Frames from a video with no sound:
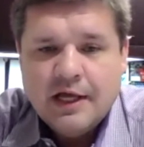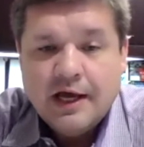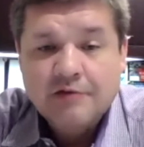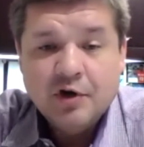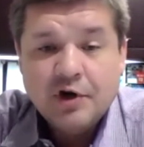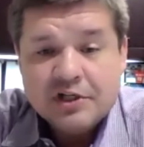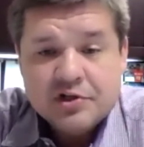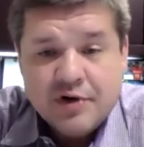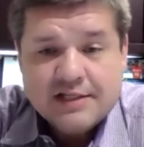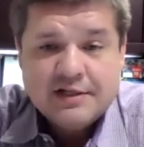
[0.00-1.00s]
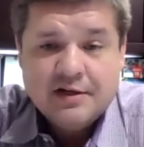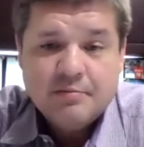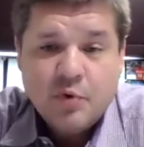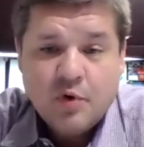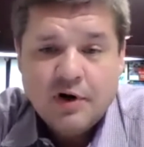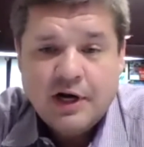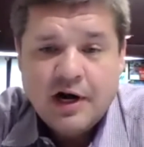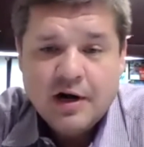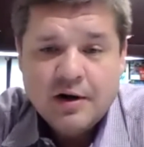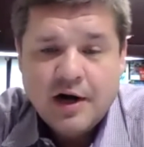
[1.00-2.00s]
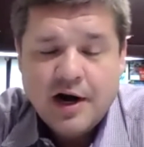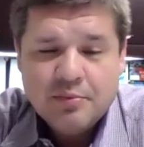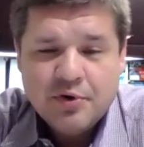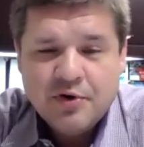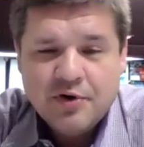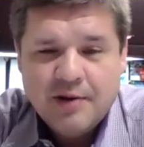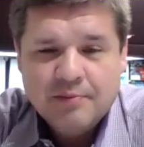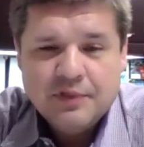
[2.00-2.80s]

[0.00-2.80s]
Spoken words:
If you're interested more in our program,